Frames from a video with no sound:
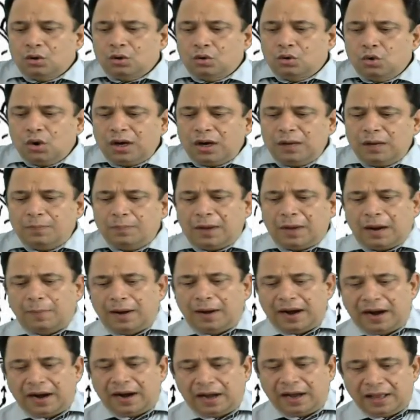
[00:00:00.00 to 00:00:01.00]
Google
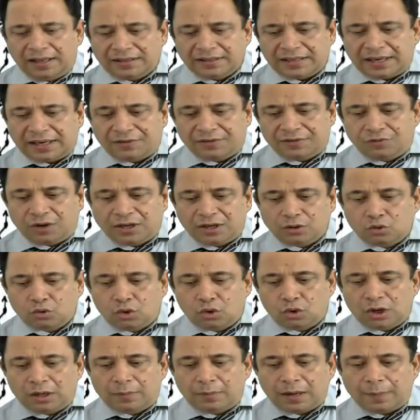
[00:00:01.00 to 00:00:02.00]
Baba. That what
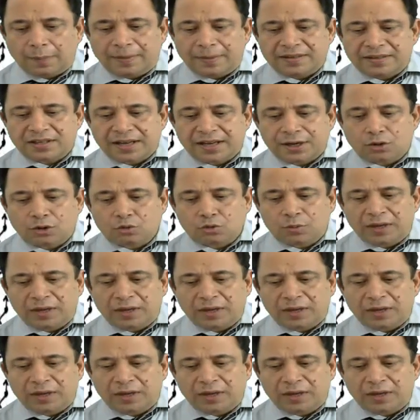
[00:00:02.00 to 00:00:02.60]
Google Baba is saying to